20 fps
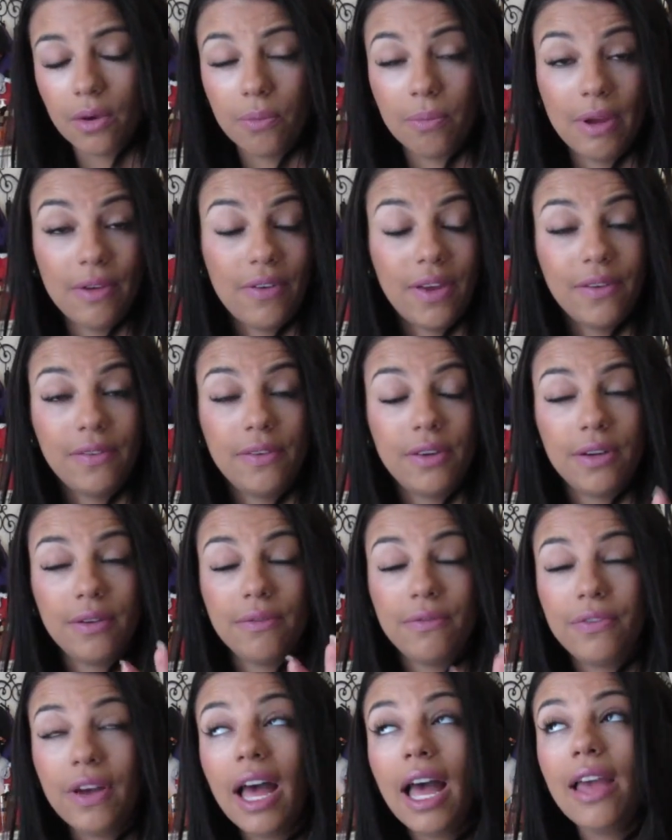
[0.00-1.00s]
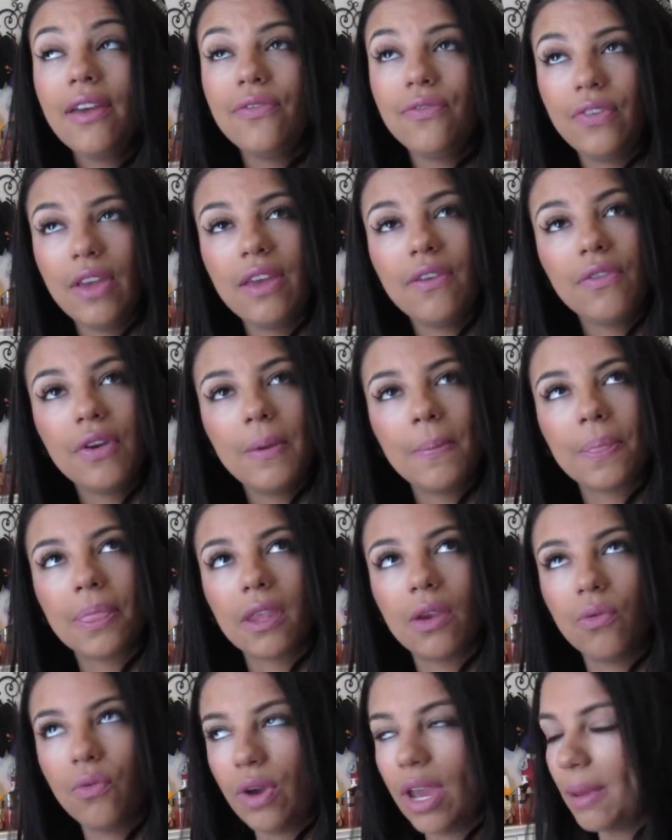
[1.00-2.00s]
My five favorite
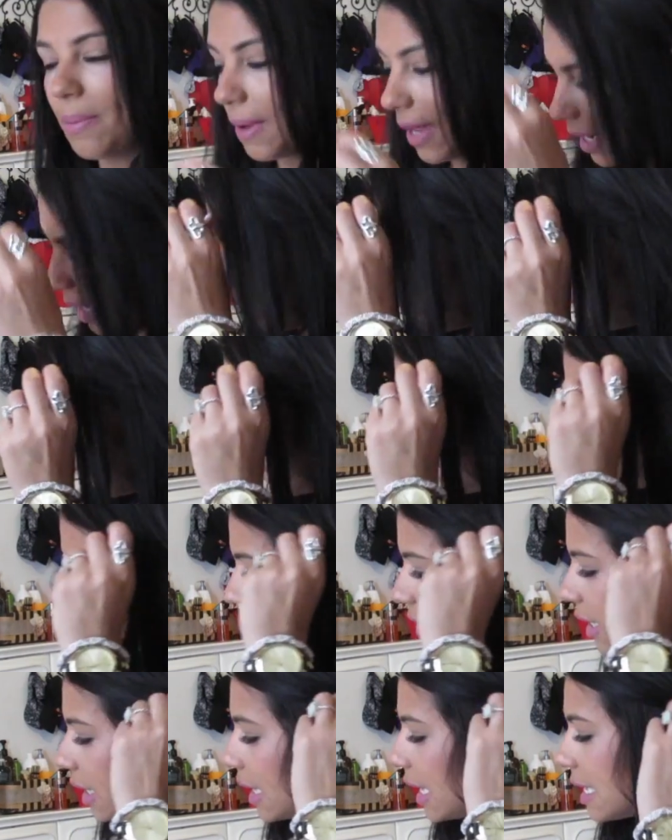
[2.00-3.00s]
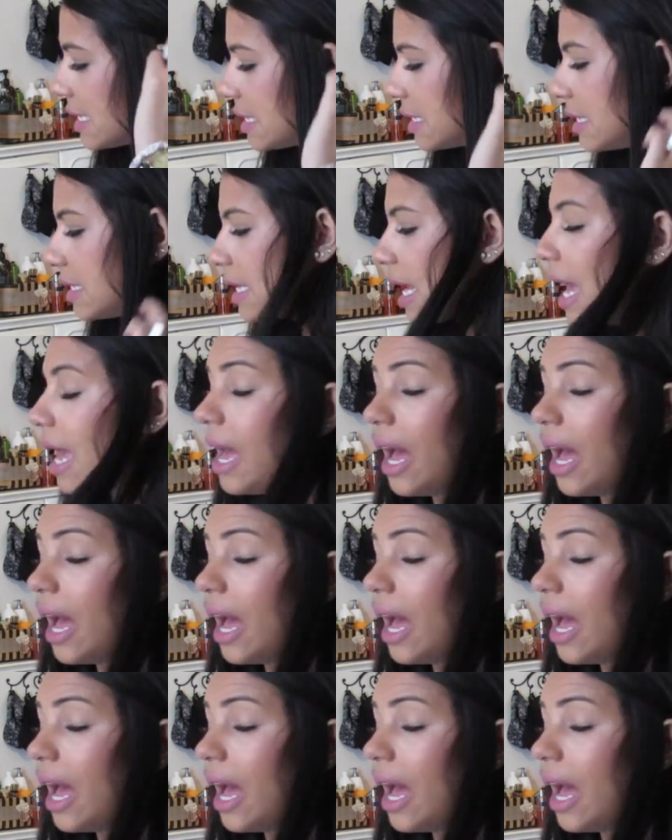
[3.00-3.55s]
Ray-Ban Aviator sunglasses.